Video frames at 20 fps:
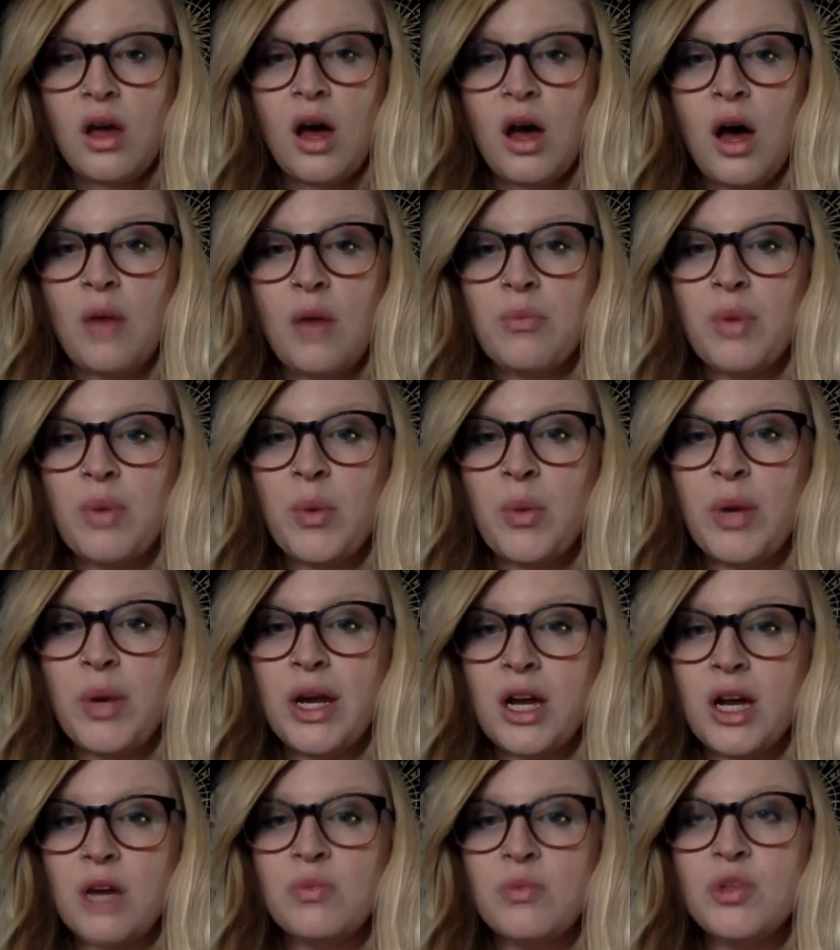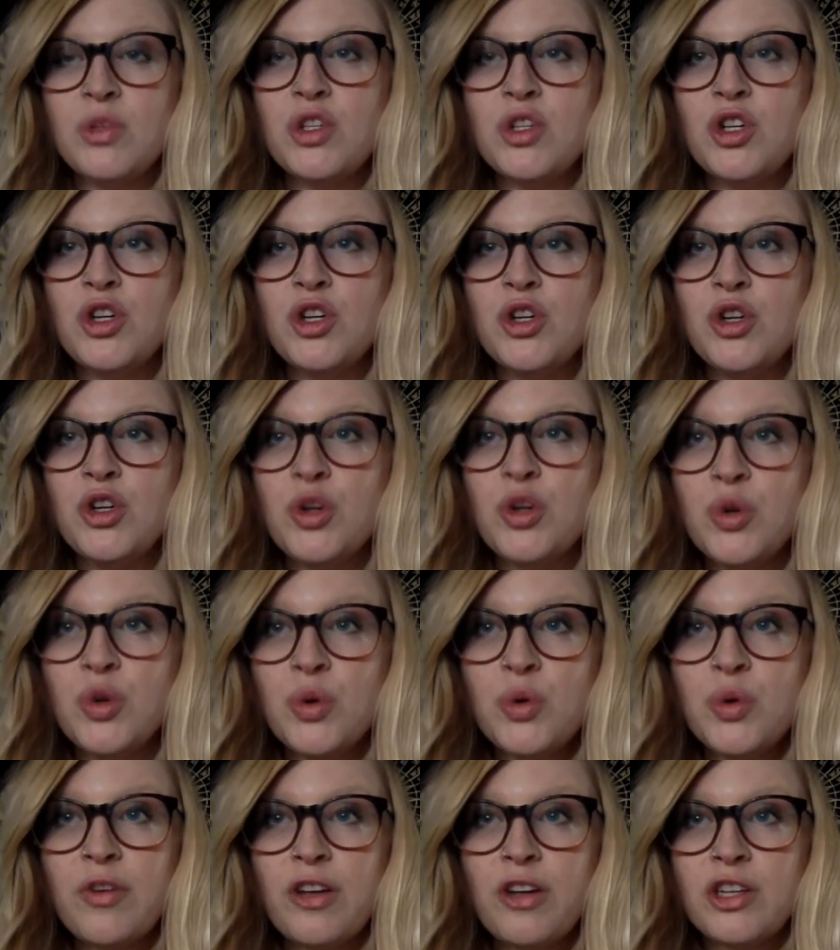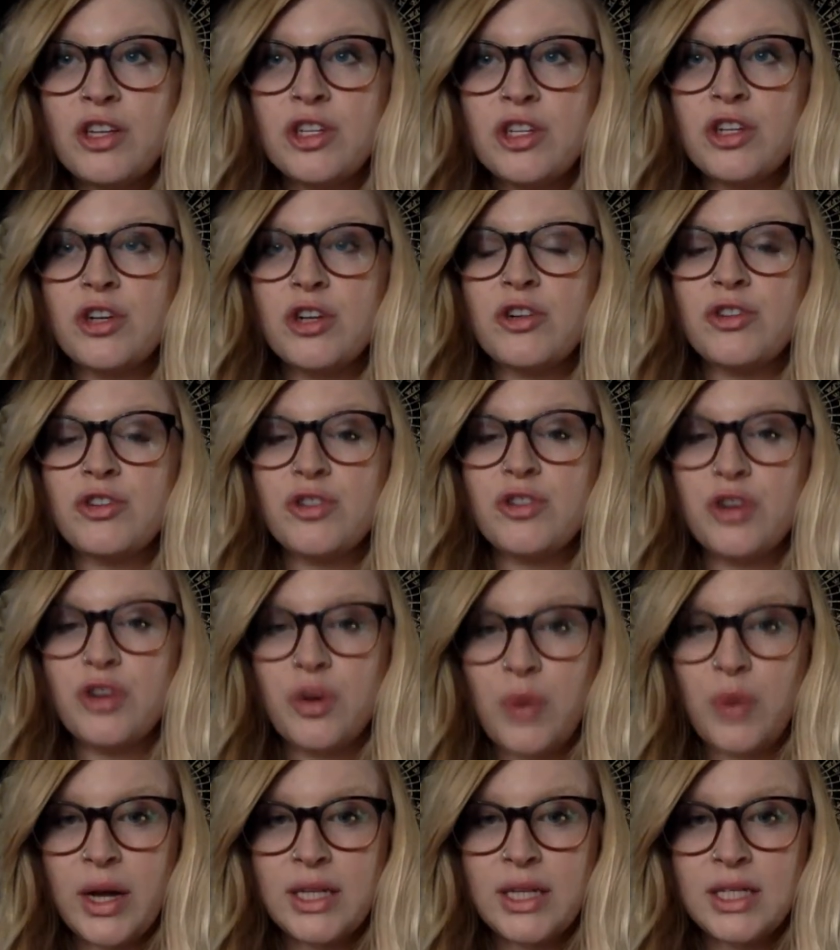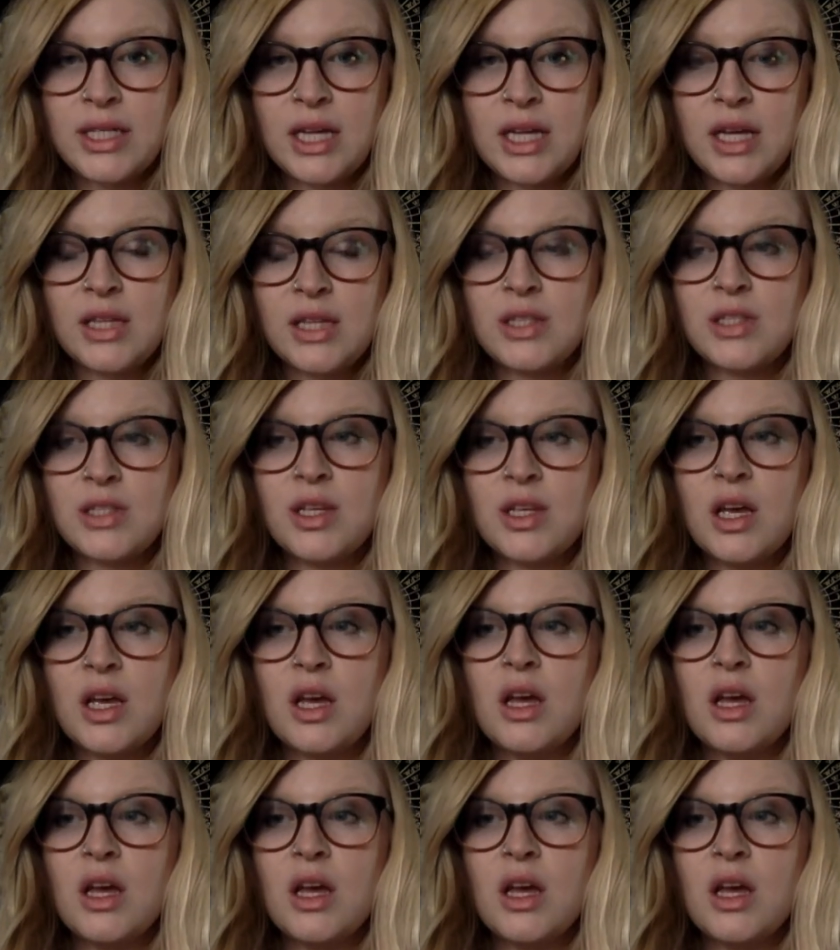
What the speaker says: But when it comes to new ventures, new ideas,